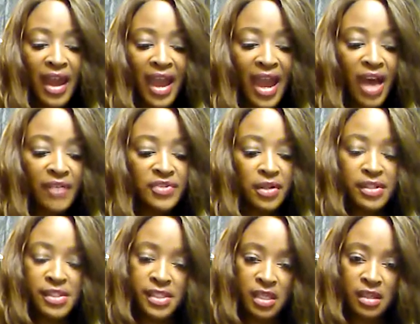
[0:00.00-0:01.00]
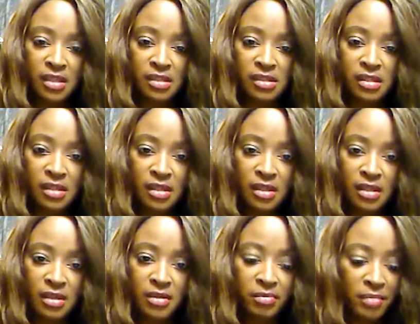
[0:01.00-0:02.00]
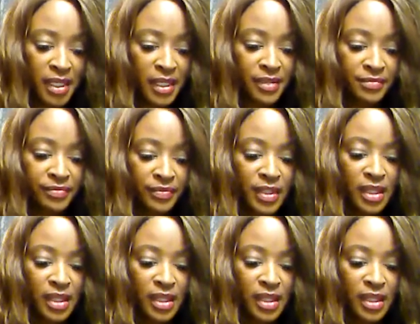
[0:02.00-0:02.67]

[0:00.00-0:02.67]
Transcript: after the sex me